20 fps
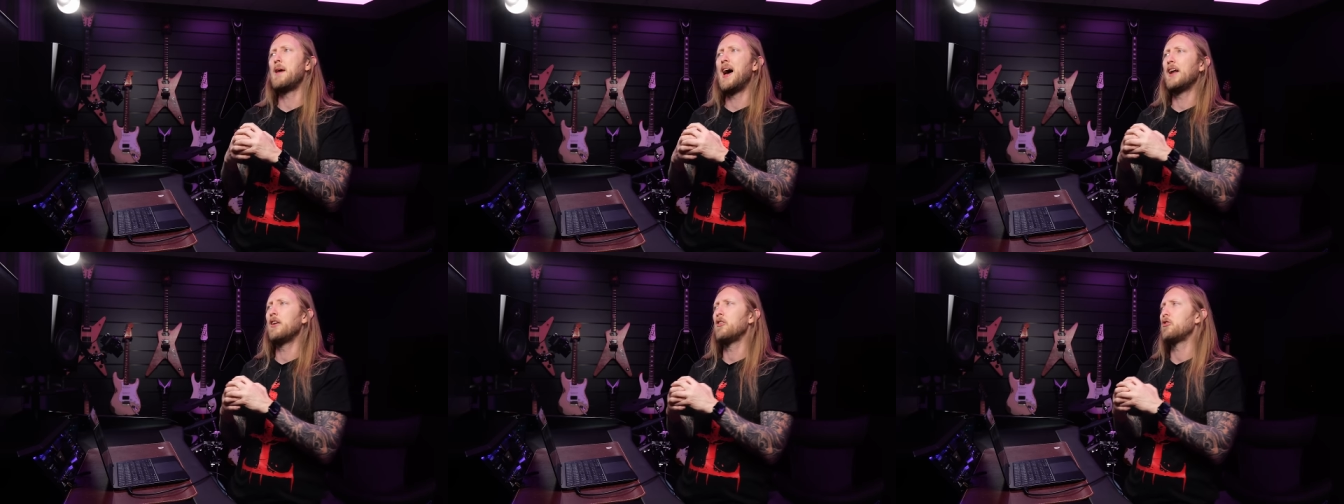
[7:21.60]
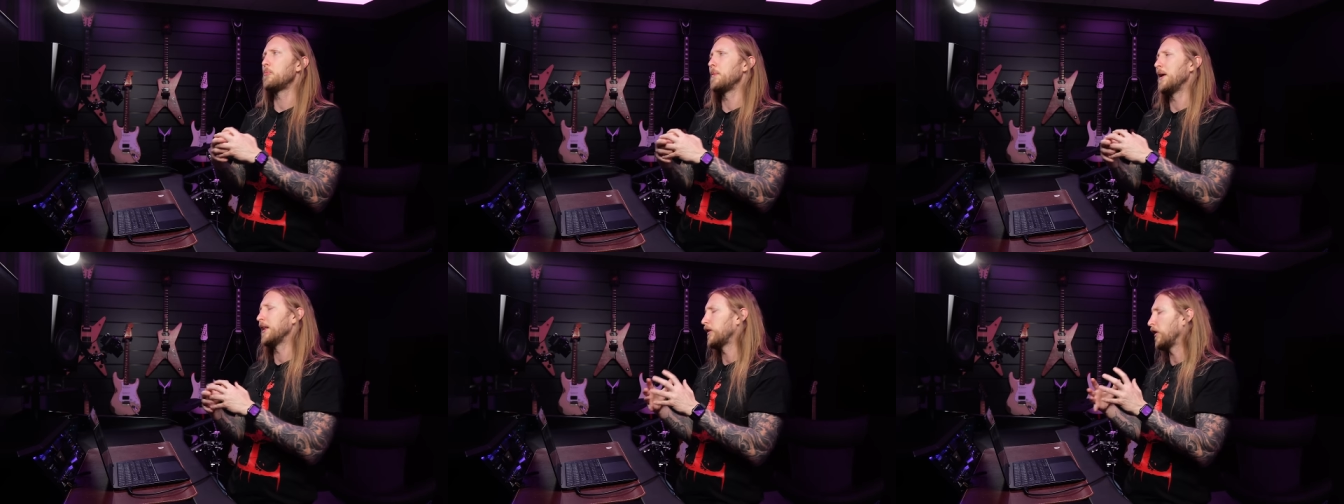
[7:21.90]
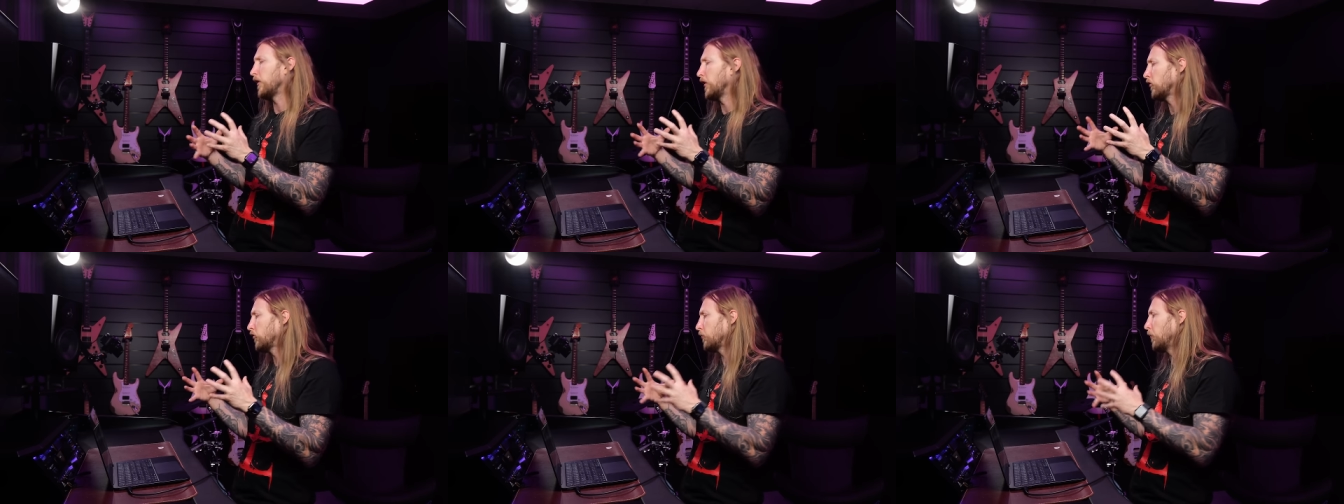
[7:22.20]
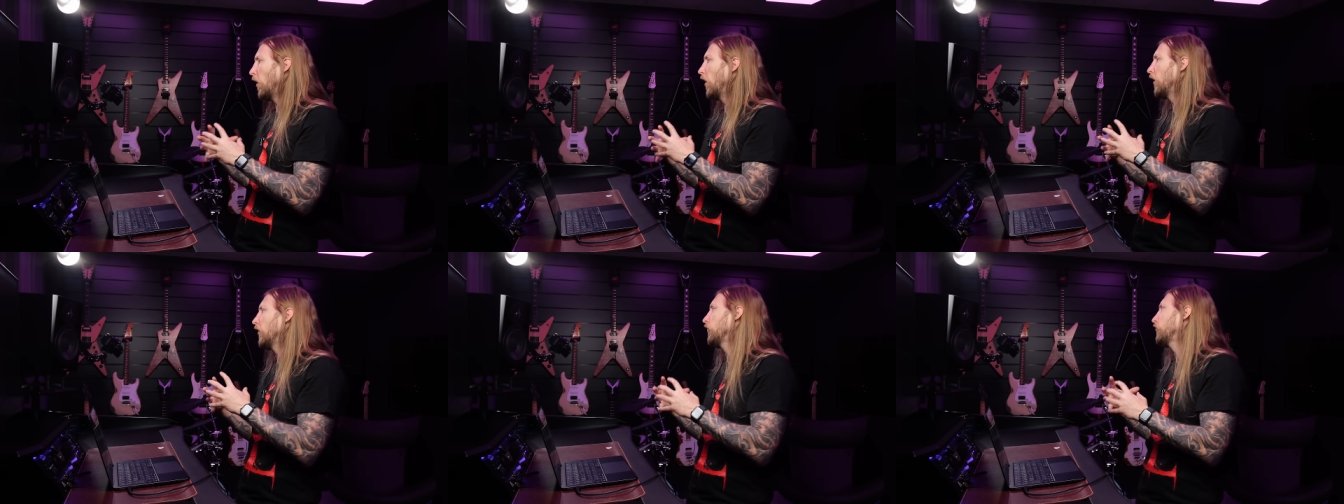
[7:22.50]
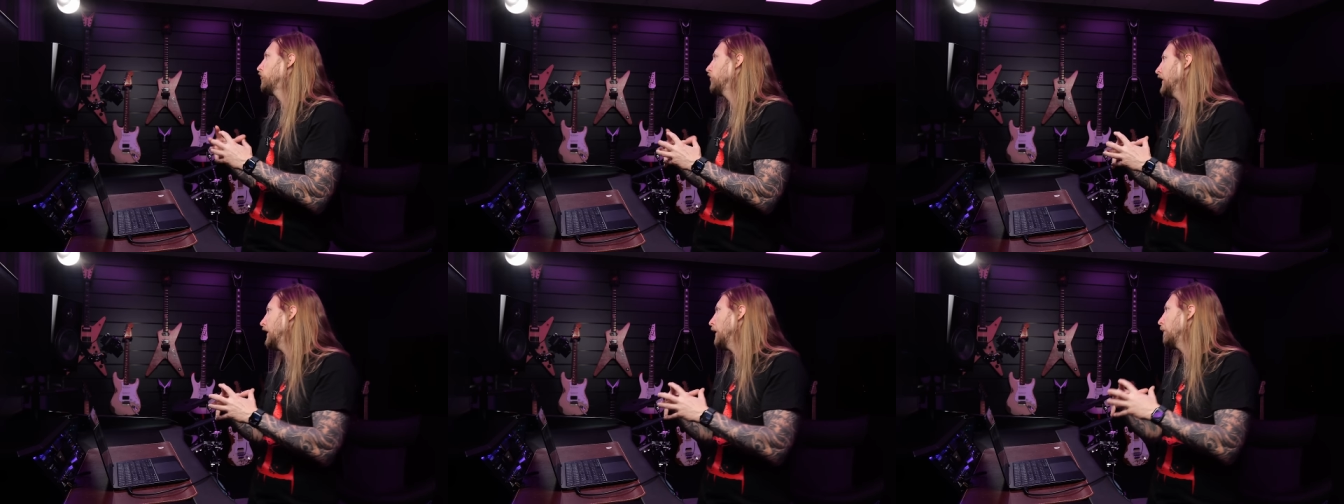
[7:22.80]
management and a smaller
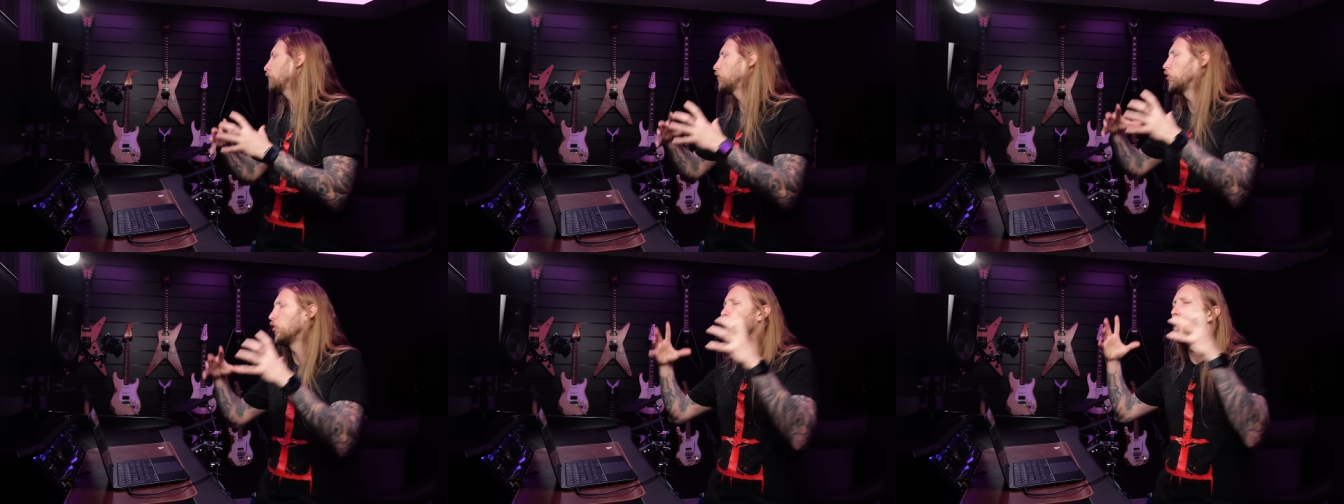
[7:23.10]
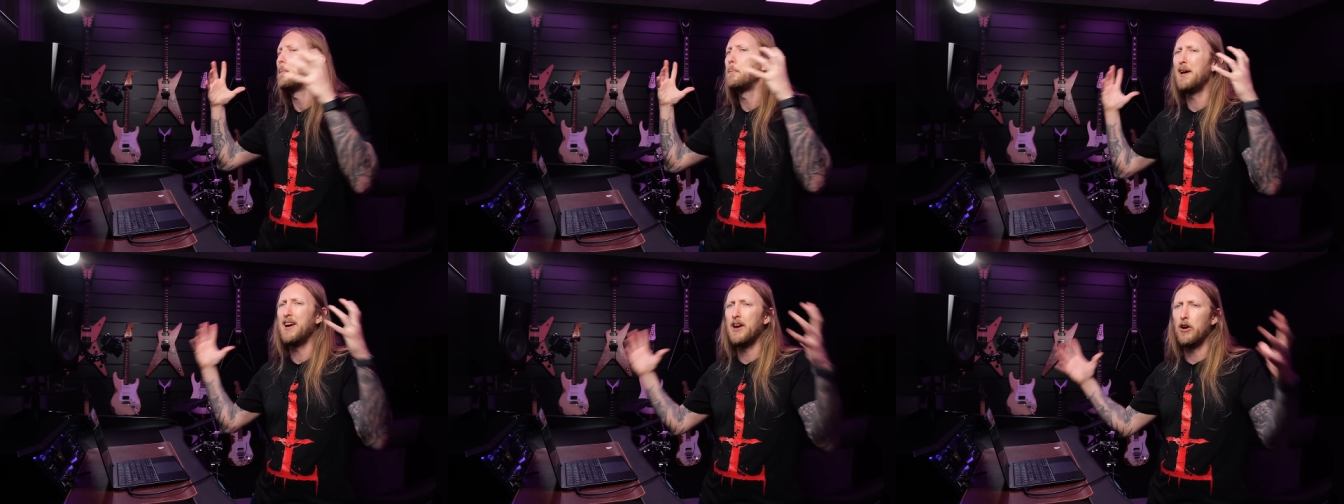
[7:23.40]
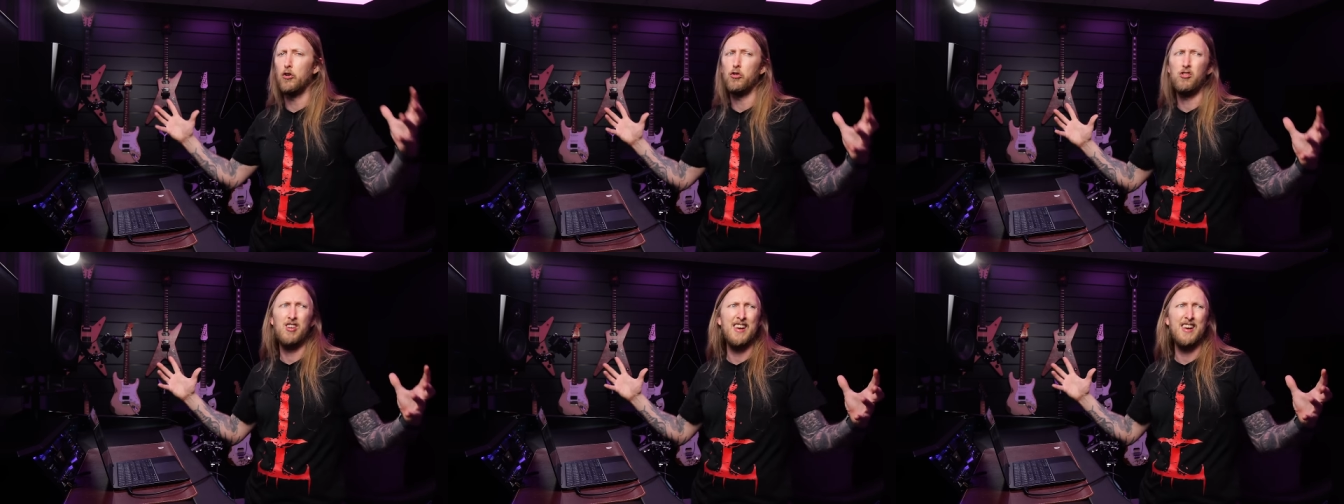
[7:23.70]
team to a bigger